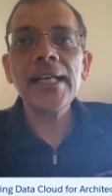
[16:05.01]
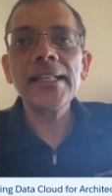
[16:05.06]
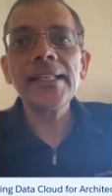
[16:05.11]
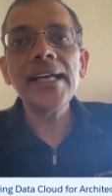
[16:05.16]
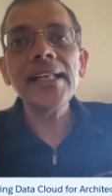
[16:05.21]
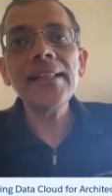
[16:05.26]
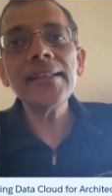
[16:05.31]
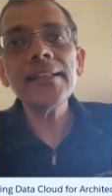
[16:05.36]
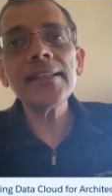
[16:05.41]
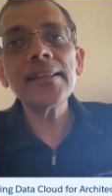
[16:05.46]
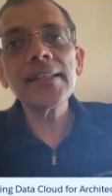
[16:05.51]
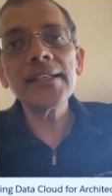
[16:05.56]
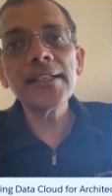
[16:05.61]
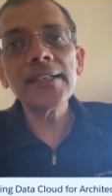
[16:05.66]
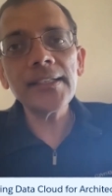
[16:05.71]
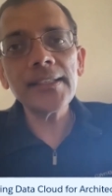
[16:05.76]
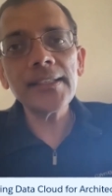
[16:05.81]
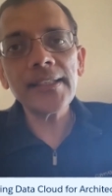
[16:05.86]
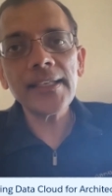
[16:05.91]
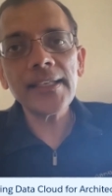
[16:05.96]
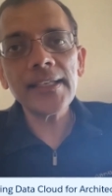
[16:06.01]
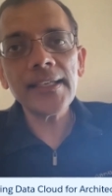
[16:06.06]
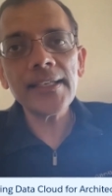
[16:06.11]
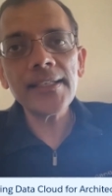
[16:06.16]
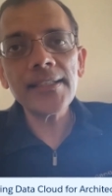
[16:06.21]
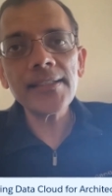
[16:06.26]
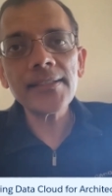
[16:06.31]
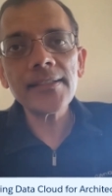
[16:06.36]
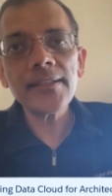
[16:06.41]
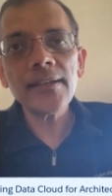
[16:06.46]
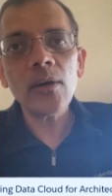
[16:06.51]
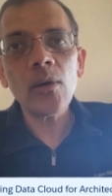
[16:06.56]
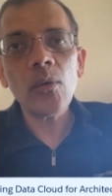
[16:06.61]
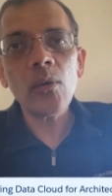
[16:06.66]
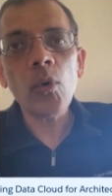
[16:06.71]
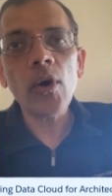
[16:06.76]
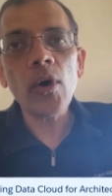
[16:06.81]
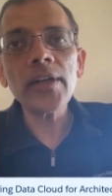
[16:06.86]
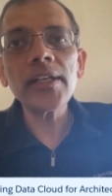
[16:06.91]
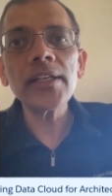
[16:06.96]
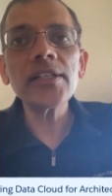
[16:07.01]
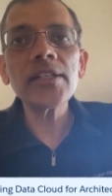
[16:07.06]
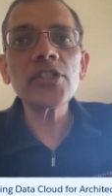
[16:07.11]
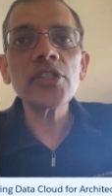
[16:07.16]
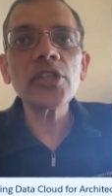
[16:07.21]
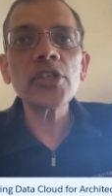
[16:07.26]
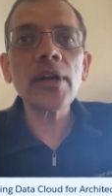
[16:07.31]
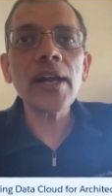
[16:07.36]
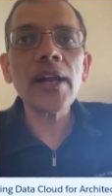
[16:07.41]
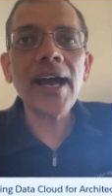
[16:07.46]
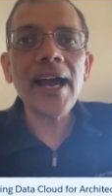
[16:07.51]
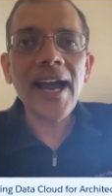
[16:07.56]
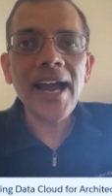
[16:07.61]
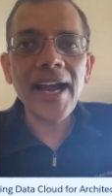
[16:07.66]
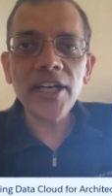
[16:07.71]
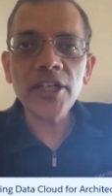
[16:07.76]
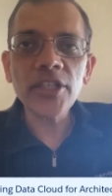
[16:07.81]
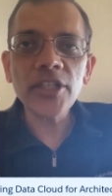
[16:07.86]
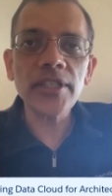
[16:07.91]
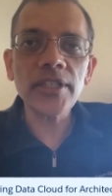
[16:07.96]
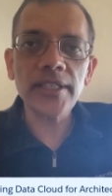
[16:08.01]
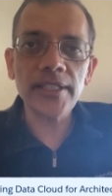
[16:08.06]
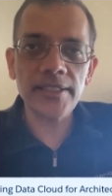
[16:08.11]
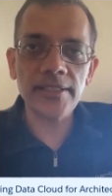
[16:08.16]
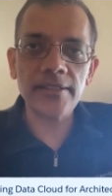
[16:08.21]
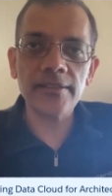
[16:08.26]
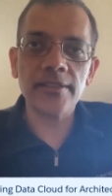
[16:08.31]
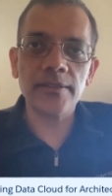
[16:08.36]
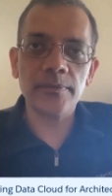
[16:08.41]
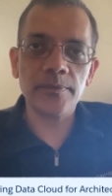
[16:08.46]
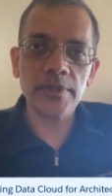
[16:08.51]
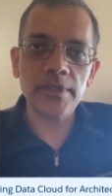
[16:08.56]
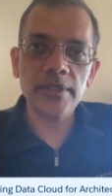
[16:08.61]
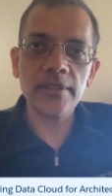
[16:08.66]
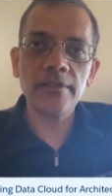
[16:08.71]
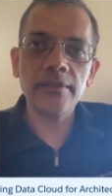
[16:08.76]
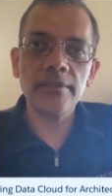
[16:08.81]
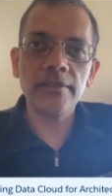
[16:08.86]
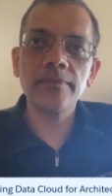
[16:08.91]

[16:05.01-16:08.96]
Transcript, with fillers: Then the third thing is what is your actioning systems?